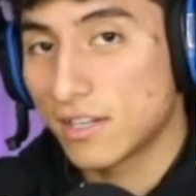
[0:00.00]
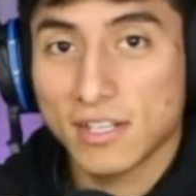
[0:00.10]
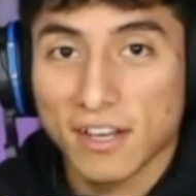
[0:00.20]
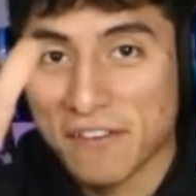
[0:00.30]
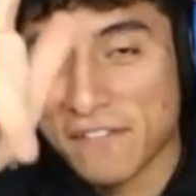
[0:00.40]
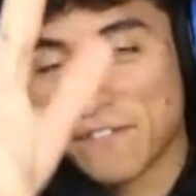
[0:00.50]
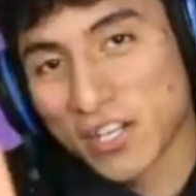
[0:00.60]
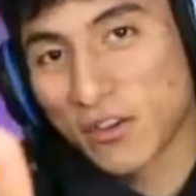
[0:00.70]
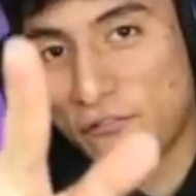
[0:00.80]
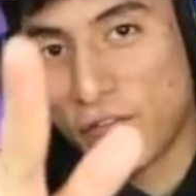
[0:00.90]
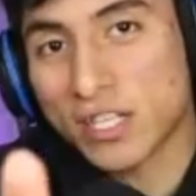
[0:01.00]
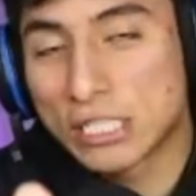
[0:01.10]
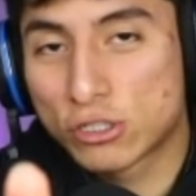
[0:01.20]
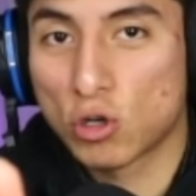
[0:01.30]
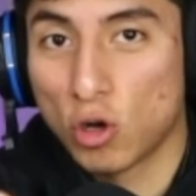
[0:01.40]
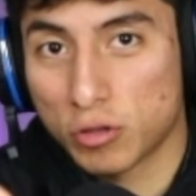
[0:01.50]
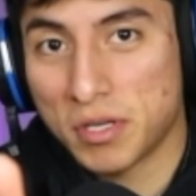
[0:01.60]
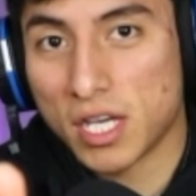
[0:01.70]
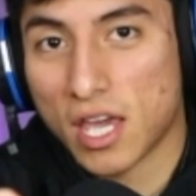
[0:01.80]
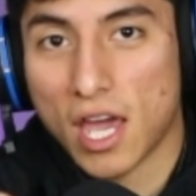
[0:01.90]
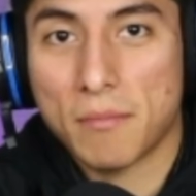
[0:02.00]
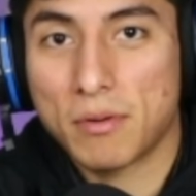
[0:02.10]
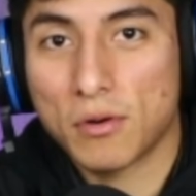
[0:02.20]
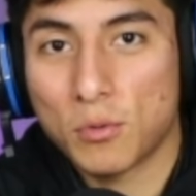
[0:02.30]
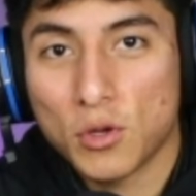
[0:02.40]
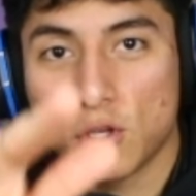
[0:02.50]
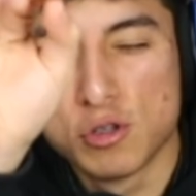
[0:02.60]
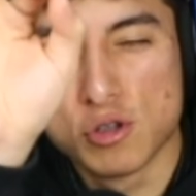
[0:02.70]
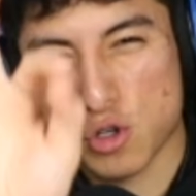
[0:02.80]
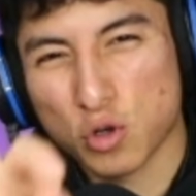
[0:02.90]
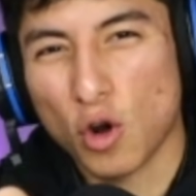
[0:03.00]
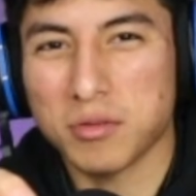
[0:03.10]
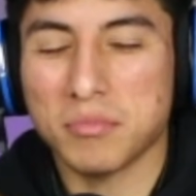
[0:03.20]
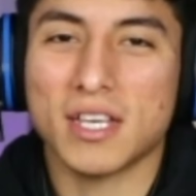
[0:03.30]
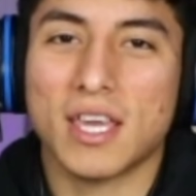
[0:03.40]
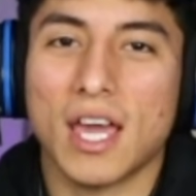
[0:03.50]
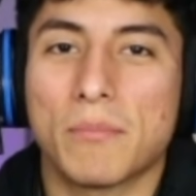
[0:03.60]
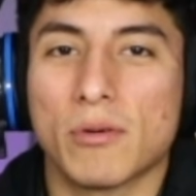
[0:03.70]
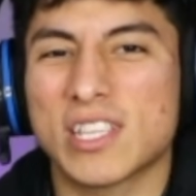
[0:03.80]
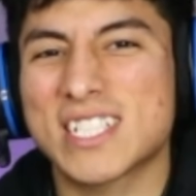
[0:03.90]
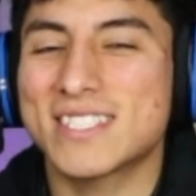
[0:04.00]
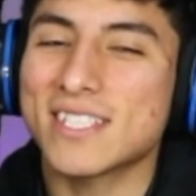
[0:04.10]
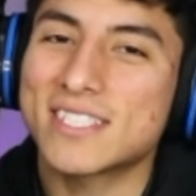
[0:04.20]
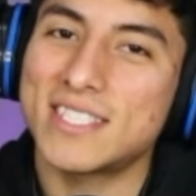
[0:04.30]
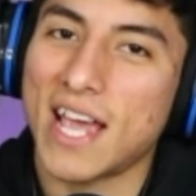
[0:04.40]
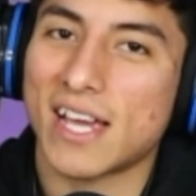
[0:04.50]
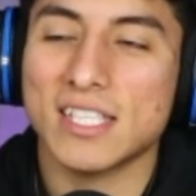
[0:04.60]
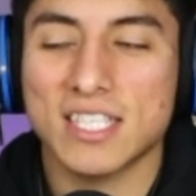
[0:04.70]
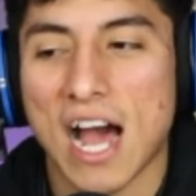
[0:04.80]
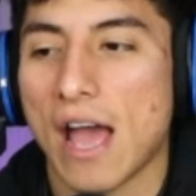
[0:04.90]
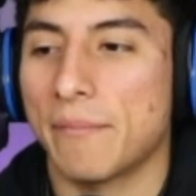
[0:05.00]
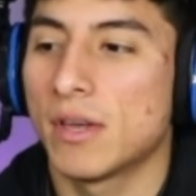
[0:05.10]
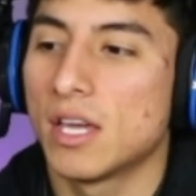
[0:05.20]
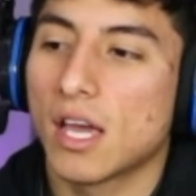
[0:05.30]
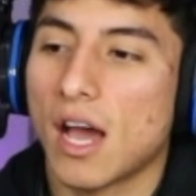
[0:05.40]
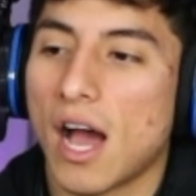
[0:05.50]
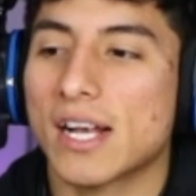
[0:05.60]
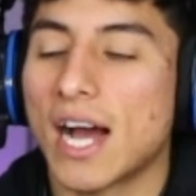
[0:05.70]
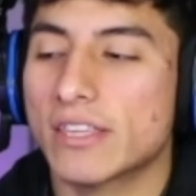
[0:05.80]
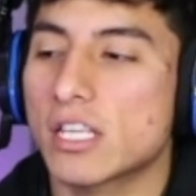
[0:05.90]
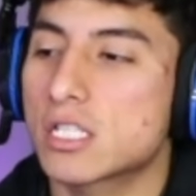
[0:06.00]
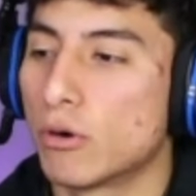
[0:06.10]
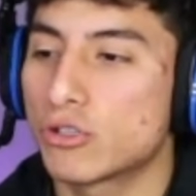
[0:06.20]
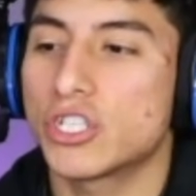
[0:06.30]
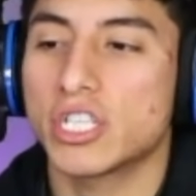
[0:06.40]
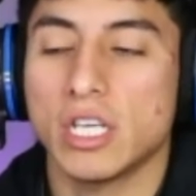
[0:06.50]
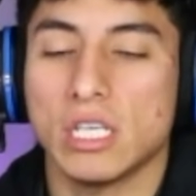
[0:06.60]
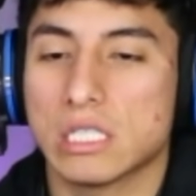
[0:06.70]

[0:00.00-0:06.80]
FIFA, you fucking trolled me again, bro. You trolled me again, bro. This is the second time I got this Portuguese